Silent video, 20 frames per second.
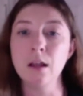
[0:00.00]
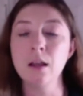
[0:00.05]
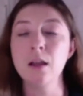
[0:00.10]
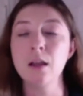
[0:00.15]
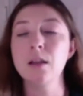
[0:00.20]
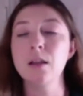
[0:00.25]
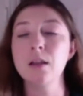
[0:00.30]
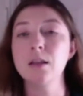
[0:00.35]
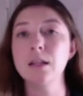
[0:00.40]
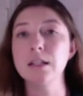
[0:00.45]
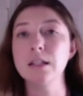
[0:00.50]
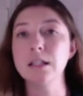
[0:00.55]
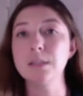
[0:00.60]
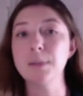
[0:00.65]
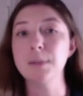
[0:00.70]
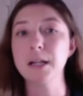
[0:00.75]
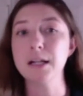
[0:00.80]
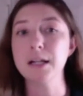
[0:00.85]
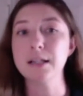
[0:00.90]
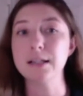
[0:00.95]
This is
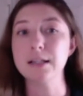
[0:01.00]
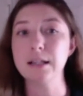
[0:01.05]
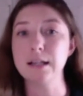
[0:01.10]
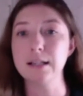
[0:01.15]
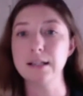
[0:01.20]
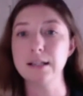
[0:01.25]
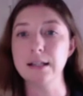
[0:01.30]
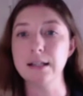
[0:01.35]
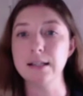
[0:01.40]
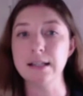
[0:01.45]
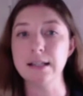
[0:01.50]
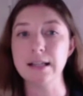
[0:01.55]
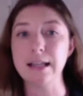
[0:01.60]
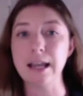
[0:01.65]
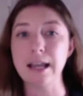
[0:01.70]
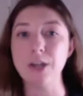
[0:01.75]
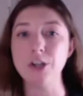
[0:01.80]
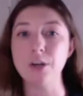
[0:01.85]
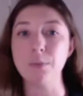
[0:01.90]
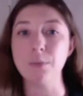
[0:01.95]
because citizens
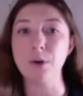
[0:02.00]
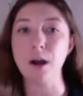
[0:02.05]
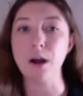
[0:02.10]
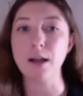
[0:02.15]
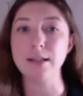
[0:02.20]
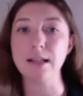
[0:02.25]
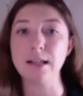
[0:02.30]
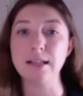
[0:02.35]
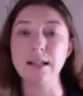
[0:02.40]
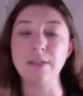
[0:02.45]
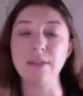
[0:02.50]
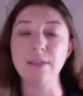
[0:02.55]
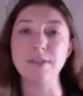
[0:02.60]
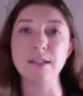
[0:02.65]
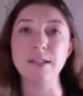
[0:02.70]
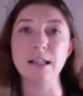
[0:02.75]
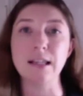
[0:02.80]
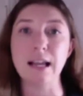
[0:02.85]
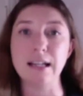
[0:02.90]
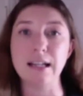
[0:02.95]
engage in a process of
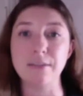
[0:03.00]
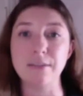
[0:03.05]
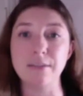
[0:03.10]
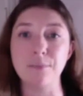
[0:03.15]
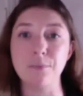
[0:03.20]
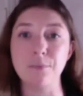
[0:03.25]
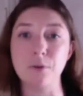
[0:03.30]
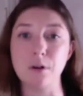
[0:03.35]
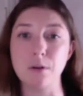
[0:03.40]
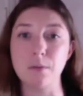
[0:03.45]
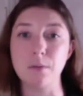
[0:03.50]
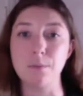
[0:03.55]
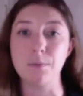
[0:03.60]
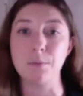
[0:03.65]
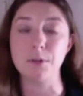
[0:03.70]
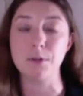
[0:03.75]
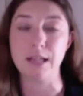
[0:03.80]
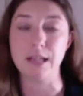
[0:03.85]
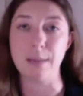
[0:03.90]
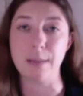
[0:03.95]
selective
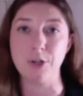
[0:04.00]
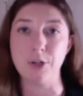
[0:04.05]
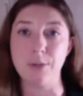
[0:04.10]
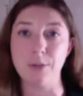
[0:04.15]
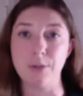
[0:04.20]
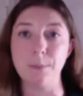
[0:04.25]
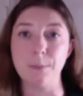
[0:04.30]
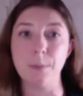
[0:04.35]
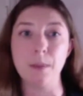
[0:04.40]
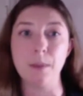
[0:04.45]
perception.